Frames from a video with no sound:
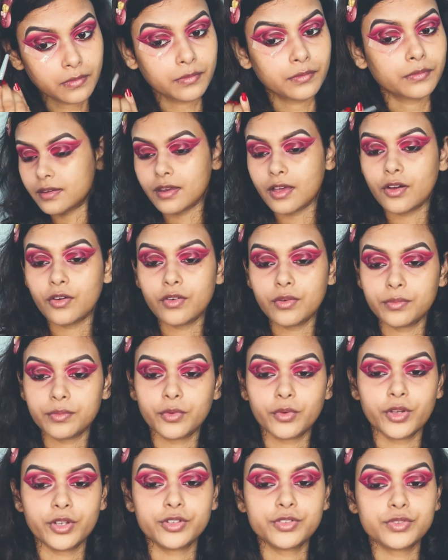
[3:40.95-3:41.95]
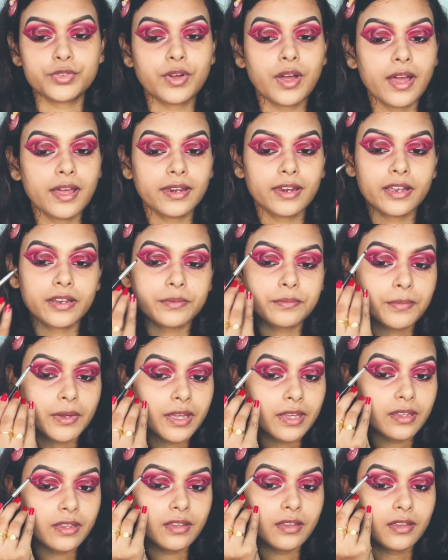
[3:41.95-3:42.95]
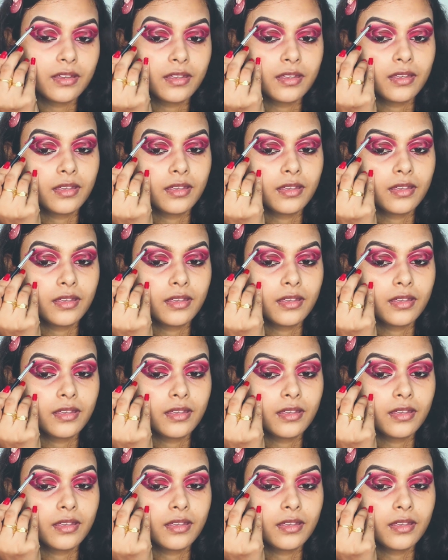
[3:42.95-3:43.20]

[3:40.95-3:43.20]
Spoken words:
Now I'm going to highlight my